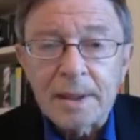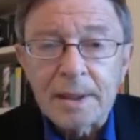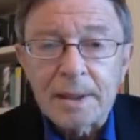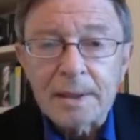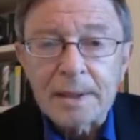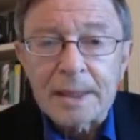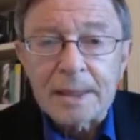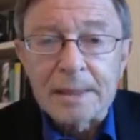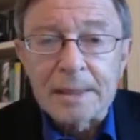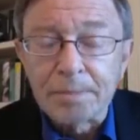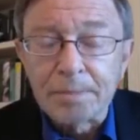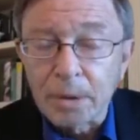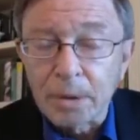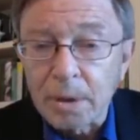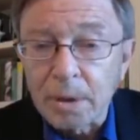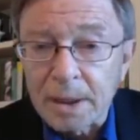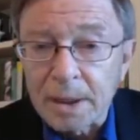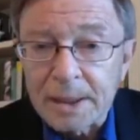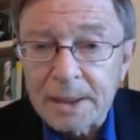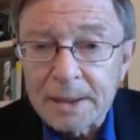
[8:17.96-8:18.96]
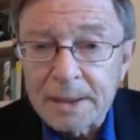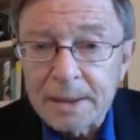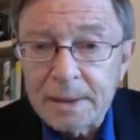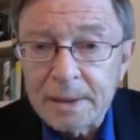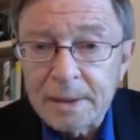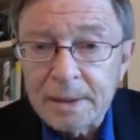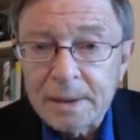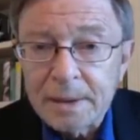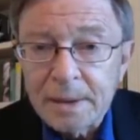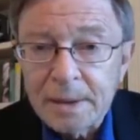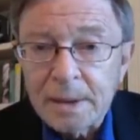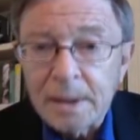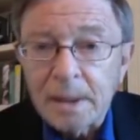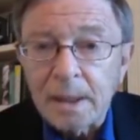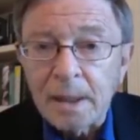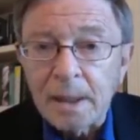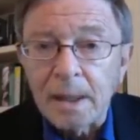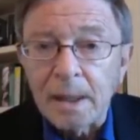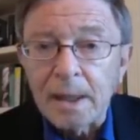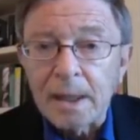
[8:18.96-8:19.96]
in Berlin,
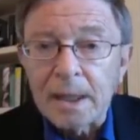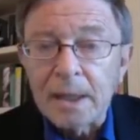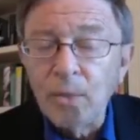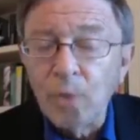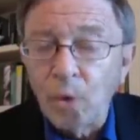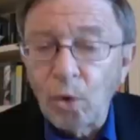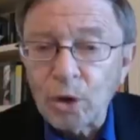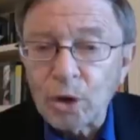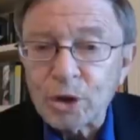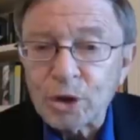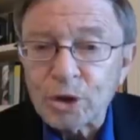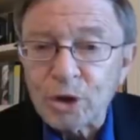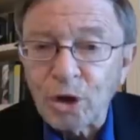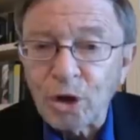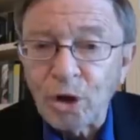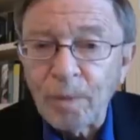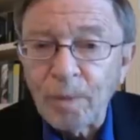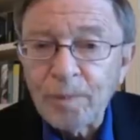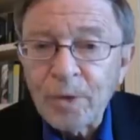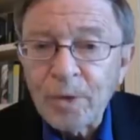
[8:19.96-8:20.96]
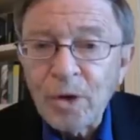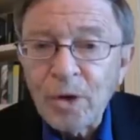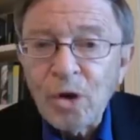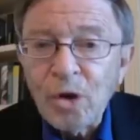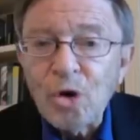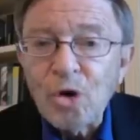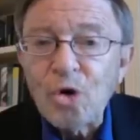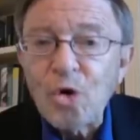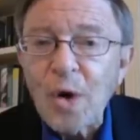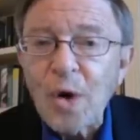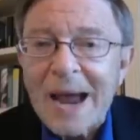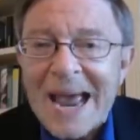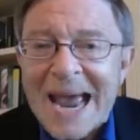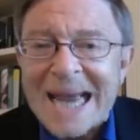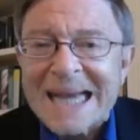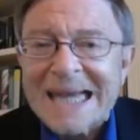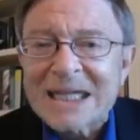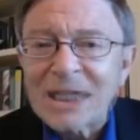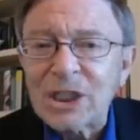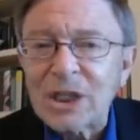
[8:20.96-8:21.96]
in Warsaw, who
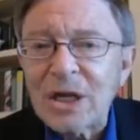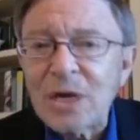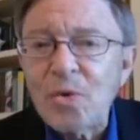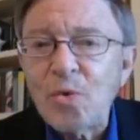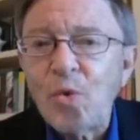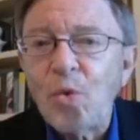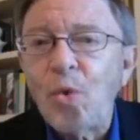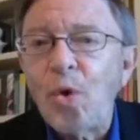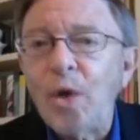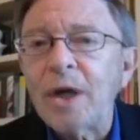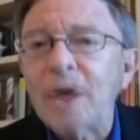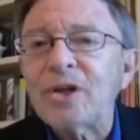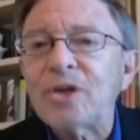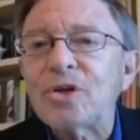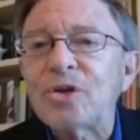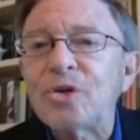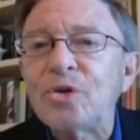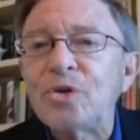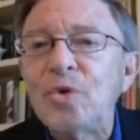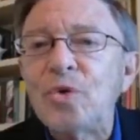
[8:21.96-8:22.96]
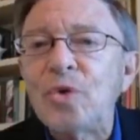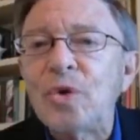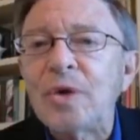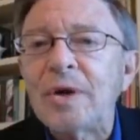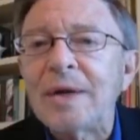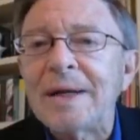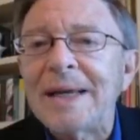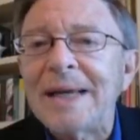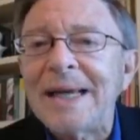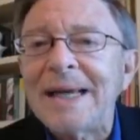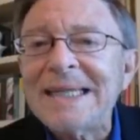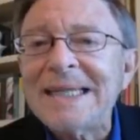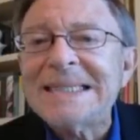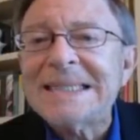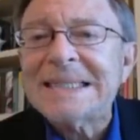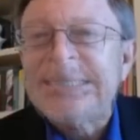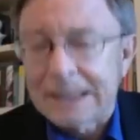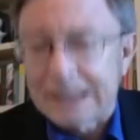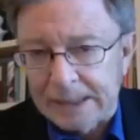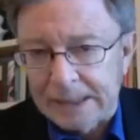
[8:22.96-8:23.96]
actually want to
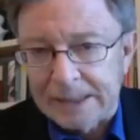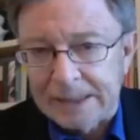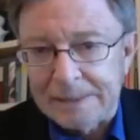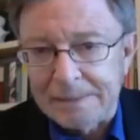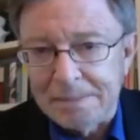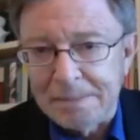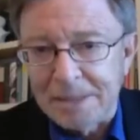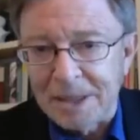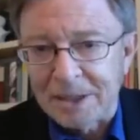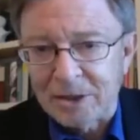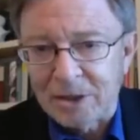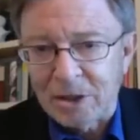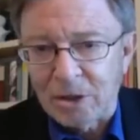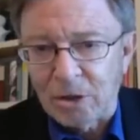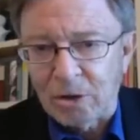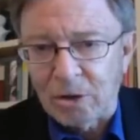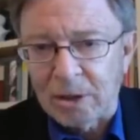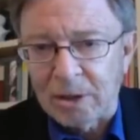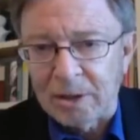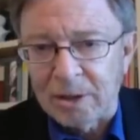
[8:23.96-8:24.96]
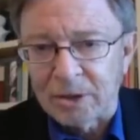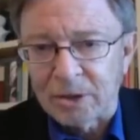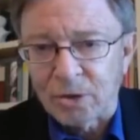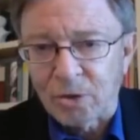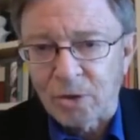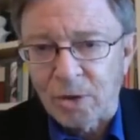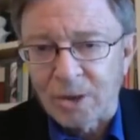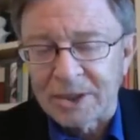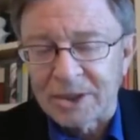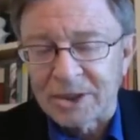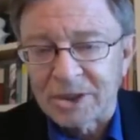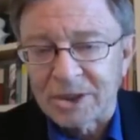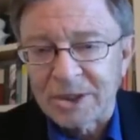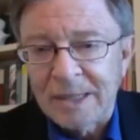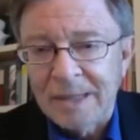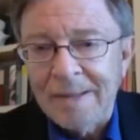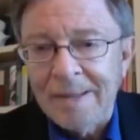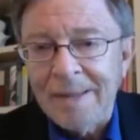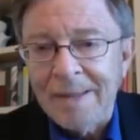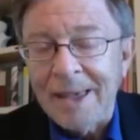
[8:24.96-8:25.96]
escalate militarily this crisis.
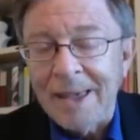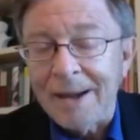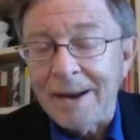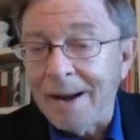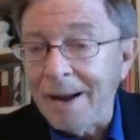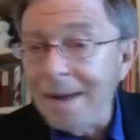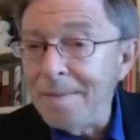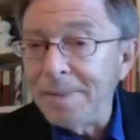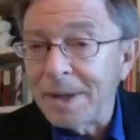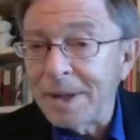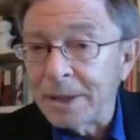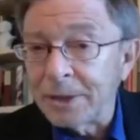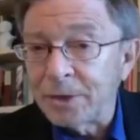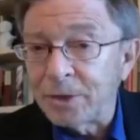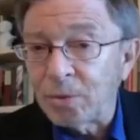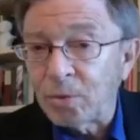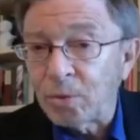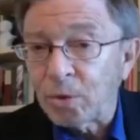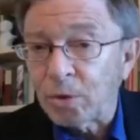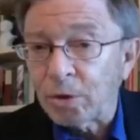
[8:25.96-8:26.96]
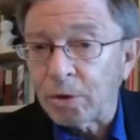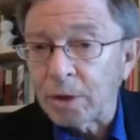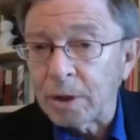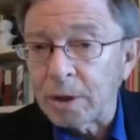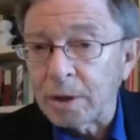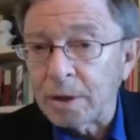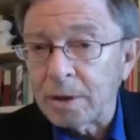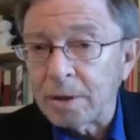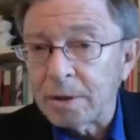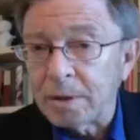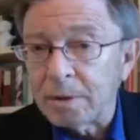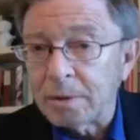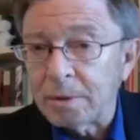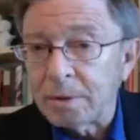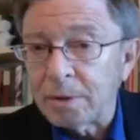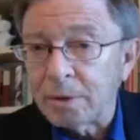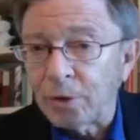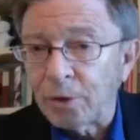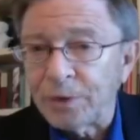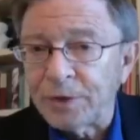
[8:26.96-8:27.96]
And I've begun to worry,
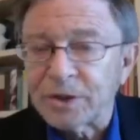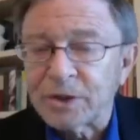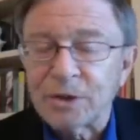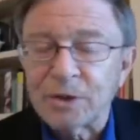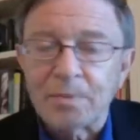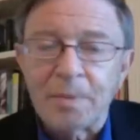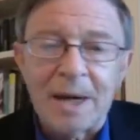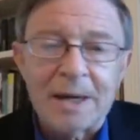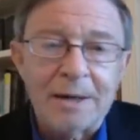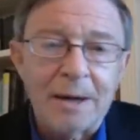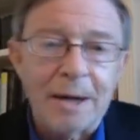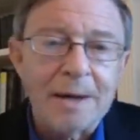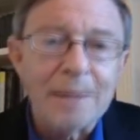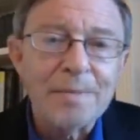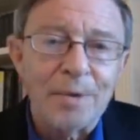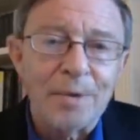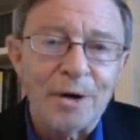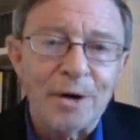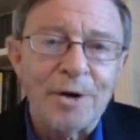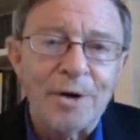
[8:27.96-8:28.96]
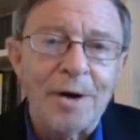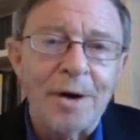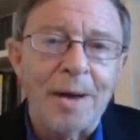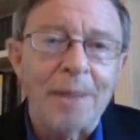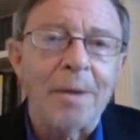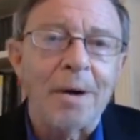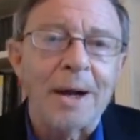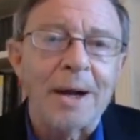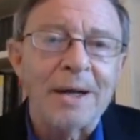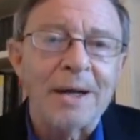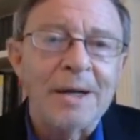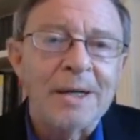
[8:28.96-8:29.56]
though this is my nightmare, not my